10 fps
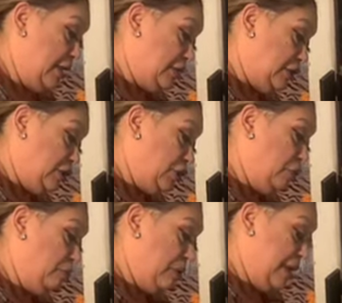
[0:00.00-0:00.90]

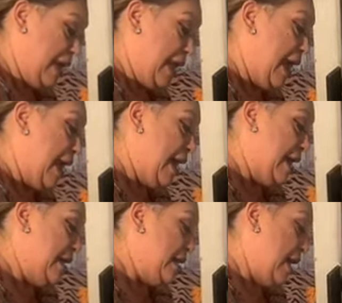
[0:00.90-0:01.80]
soup.
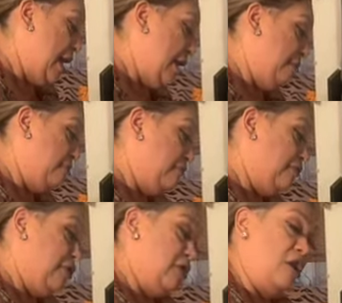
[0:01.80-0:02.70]
And
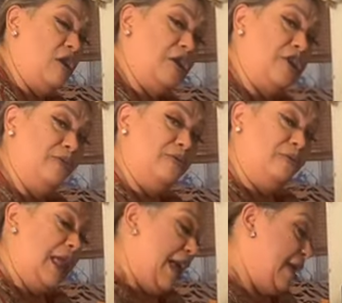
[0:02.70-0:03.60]
for all you who
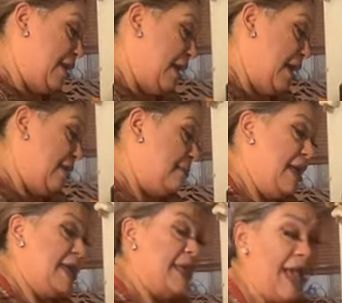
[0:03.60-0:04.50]
like
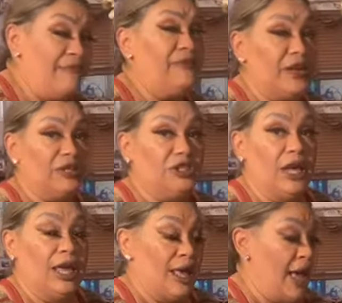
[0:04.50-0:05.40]
catfish,
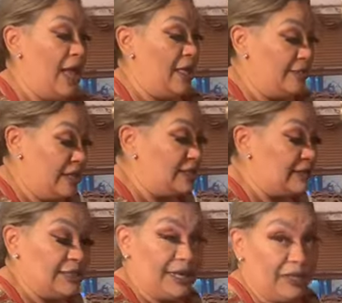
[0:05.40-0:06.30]
this
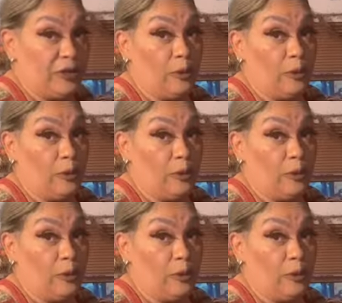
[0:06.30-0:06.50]
is another